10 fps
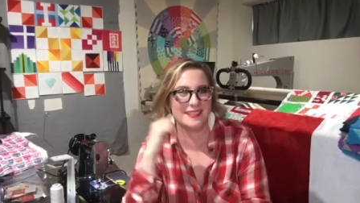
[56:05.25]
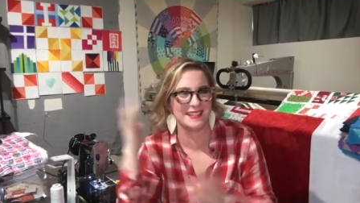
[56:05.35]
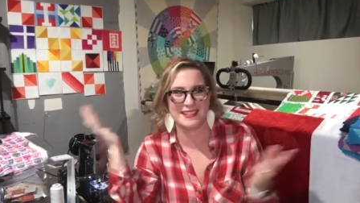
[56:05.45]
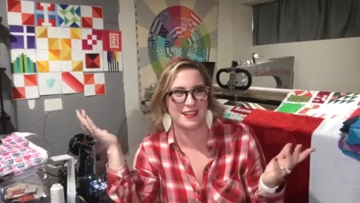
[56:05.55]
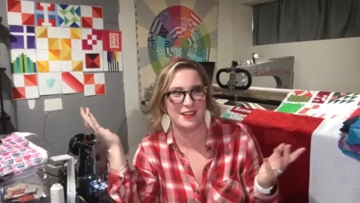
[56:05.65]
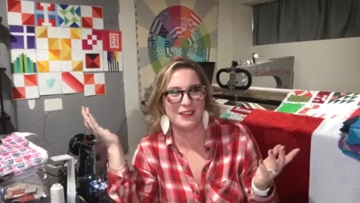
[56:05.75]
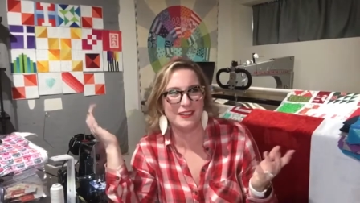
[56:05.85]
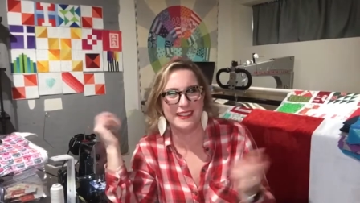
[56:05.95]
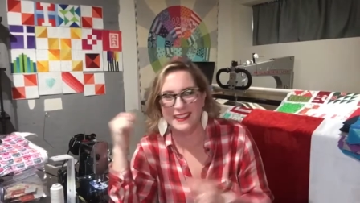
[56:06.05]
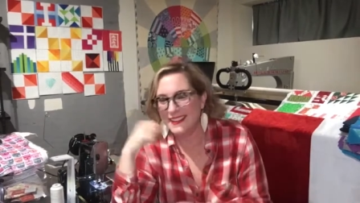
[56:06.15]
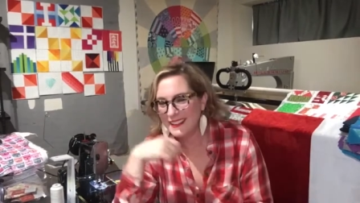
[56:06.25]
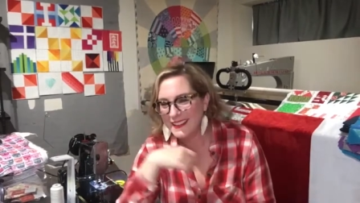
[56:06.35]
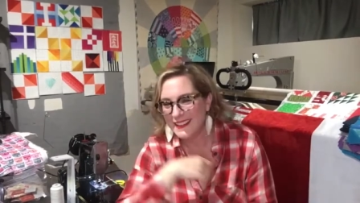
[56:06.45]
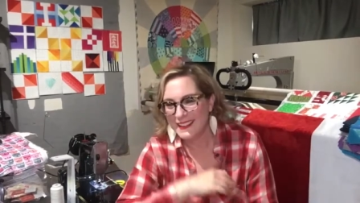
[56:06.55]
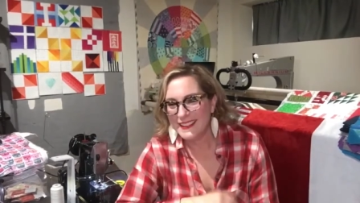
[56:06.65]
So
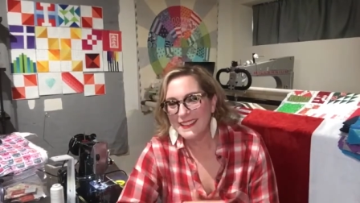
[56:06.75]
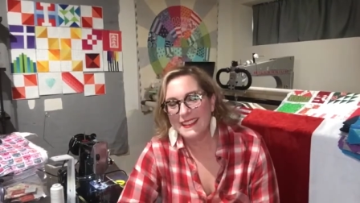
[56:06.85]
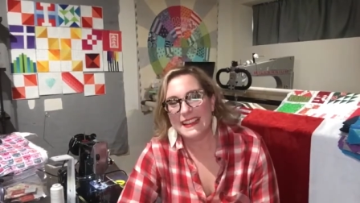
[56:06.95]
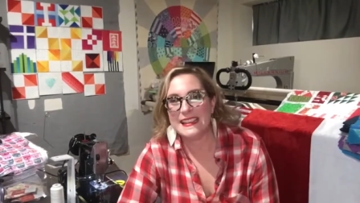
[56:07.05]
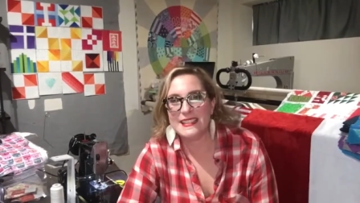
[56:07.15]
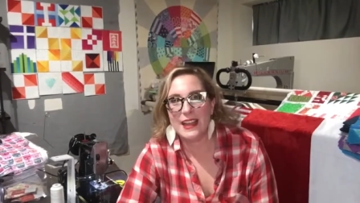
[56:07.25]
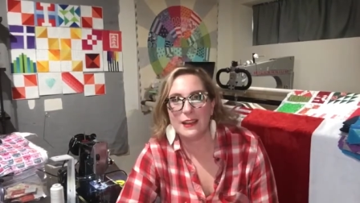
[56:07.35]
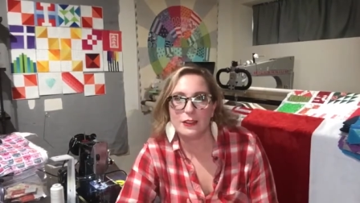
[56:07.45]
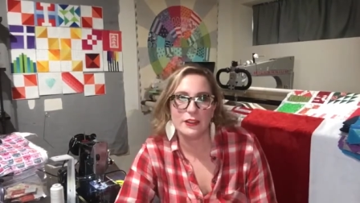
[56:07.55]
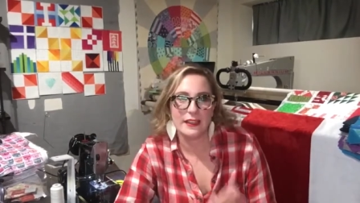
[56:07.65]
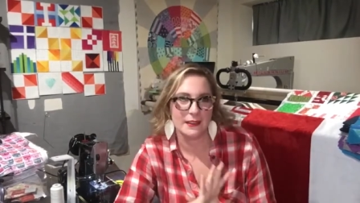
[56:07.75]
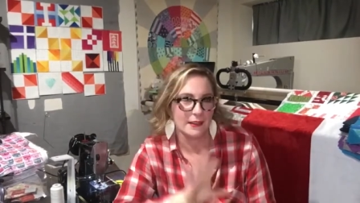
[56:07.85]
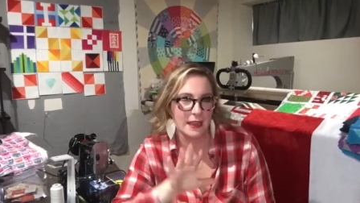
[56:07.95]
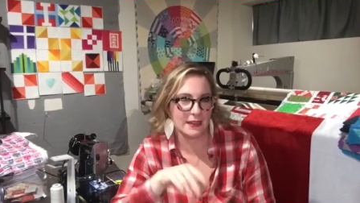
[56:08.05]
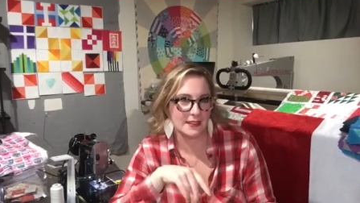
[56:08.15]
he's not looking
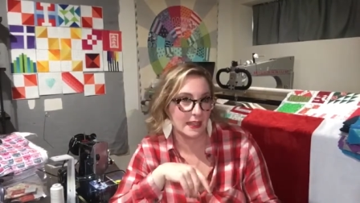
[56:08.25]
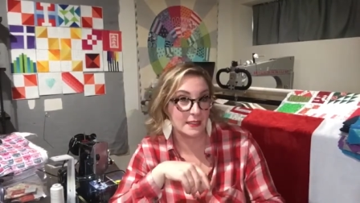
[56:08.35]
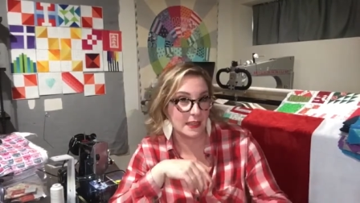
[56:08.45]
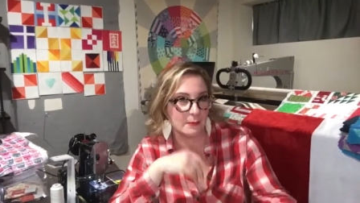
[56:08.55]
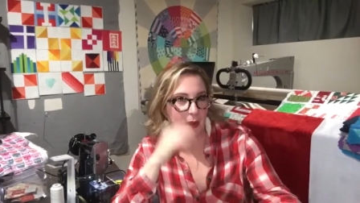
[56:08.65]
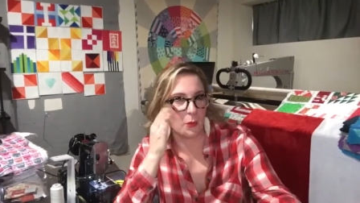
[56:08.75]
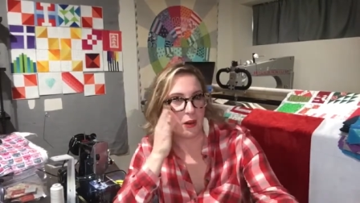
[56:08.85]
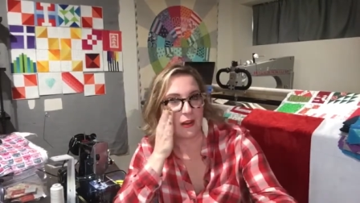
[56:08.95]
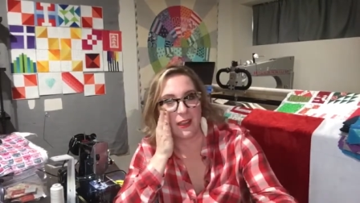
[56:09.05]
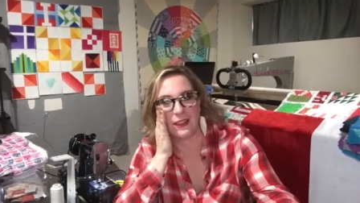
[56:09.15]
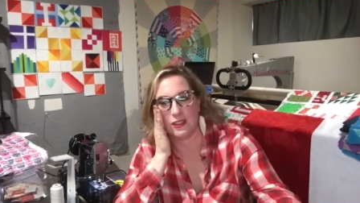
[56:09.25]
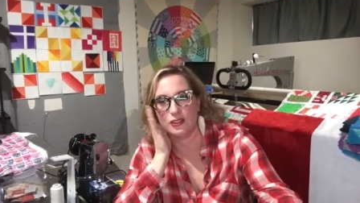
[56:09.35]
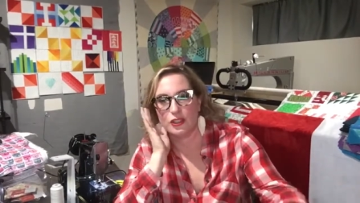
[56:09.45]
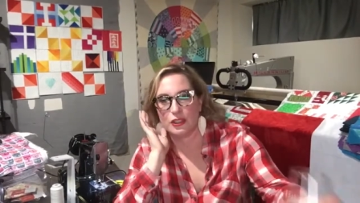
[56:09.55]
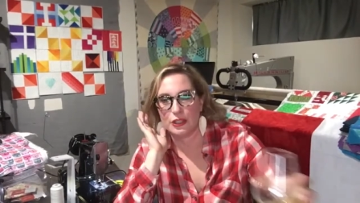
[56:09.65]
and assessing my work, I can
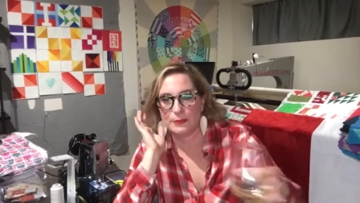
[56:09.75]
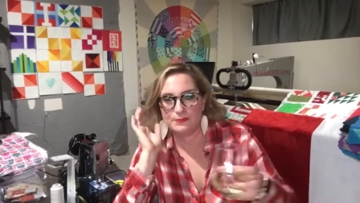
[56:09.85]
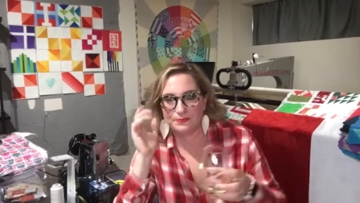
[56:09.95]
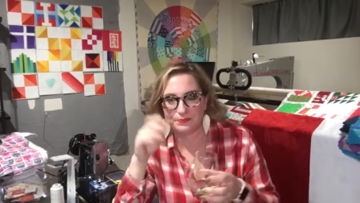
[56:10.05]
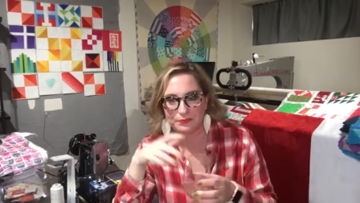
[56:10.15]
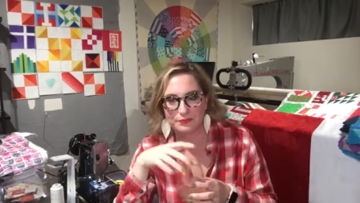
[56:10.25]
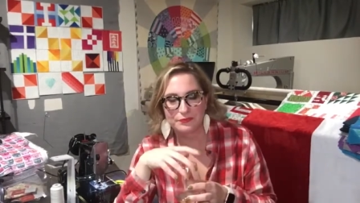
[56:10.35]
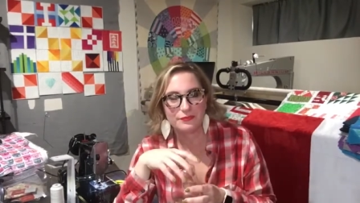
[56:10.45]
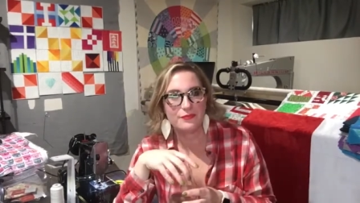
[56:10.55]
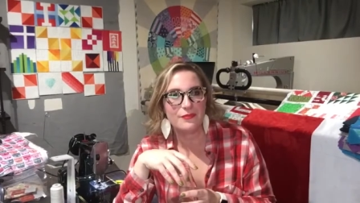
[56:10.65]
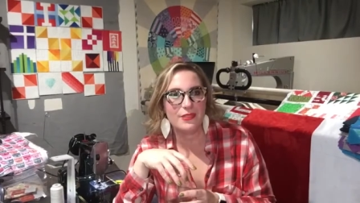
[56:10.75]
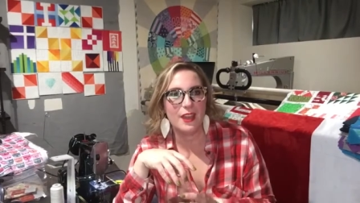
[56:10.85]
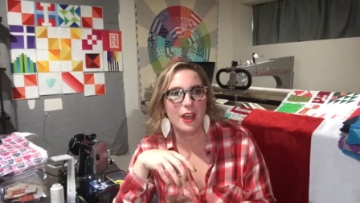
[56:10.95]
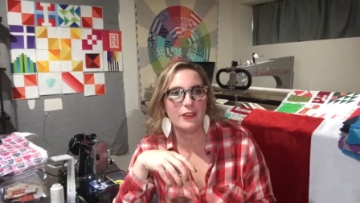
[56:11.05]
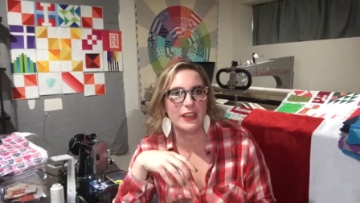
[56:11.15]
assure you.
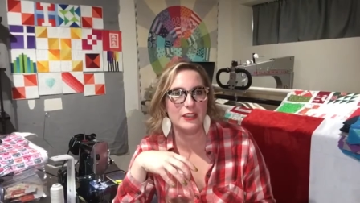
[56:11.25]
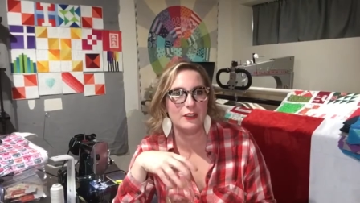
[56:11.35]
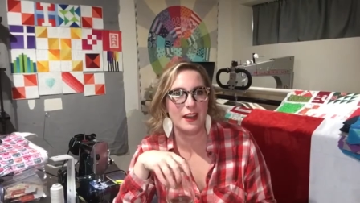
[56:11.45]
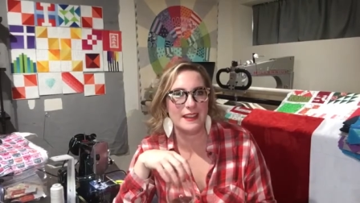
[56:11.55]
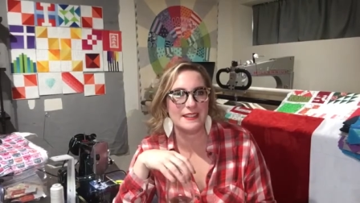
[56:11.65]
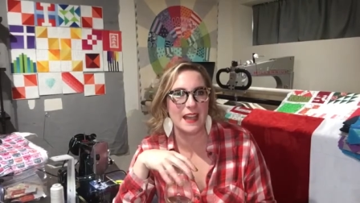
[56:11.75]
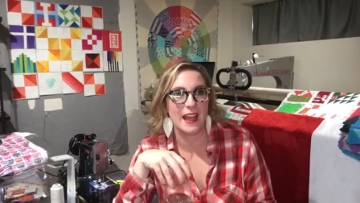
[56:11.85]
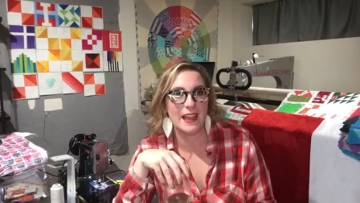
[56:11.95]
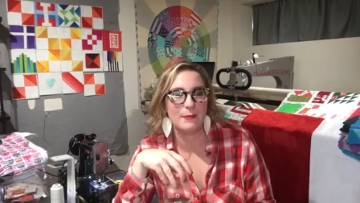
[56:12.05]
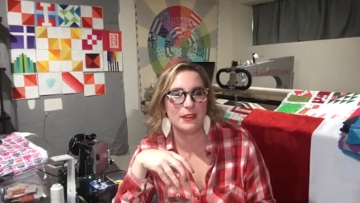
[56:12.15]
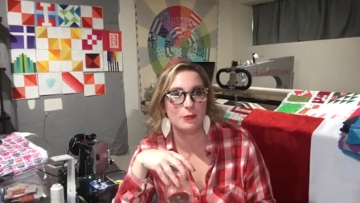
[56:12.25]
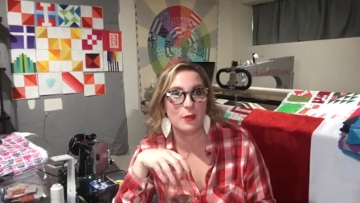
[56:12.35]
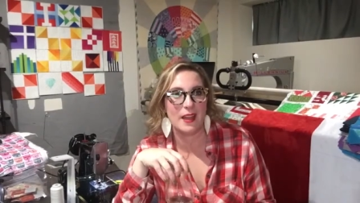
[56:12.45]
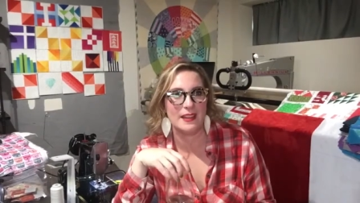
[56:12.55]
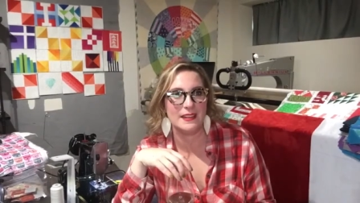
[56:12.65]
All right, you guys, I'm going to
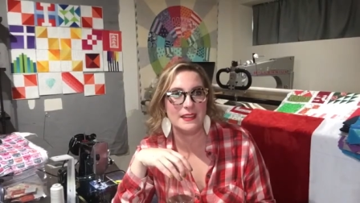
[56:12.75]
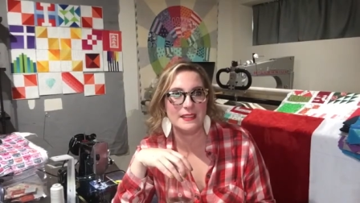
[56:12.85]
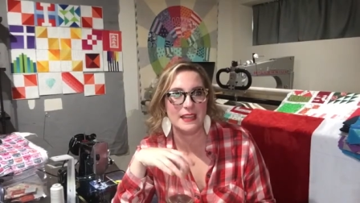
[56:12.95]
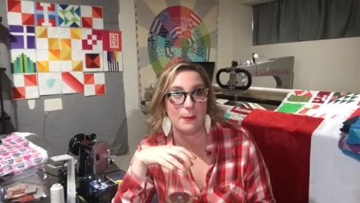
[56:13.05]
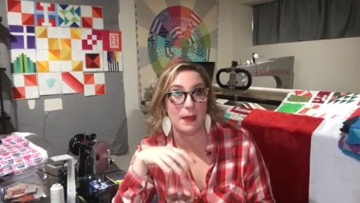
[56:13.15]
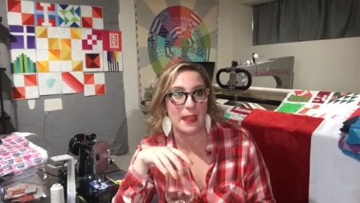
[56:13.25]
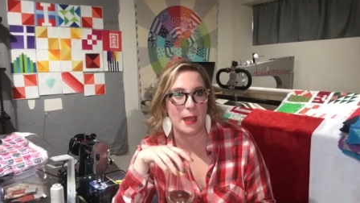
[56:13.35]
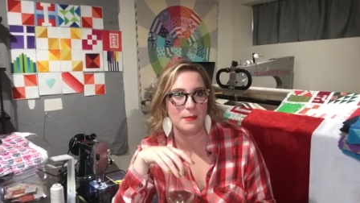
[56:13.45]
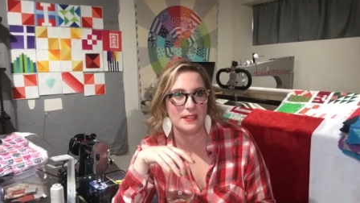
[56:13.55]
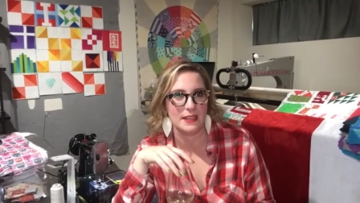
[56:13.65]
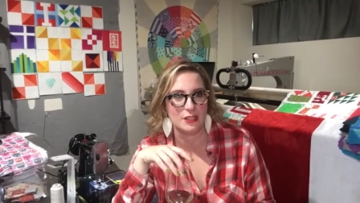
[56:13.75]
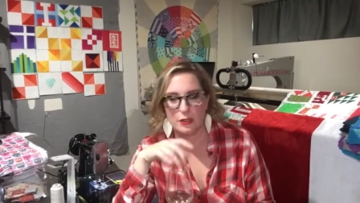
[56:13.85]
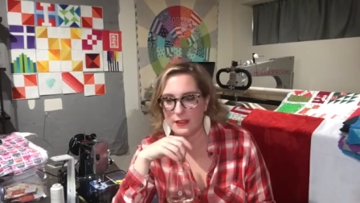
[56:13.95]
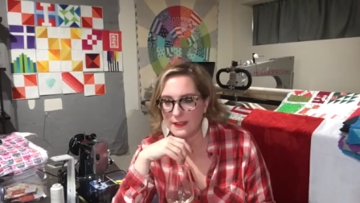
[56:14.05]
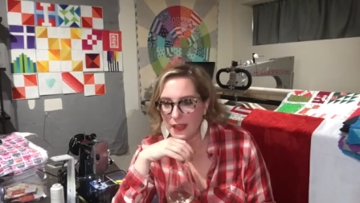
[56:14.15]
run to get my
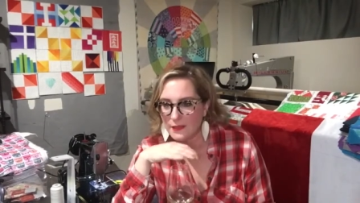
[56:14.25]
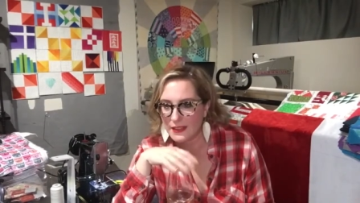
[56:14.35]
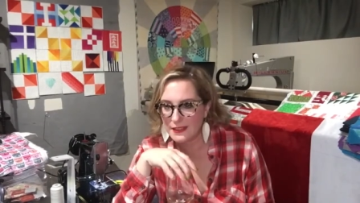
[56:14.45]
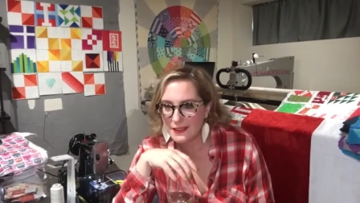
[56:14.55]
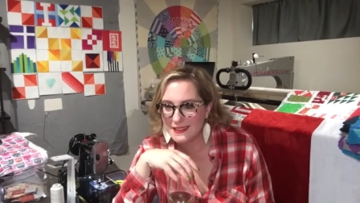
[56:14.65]
appetizer in the oven.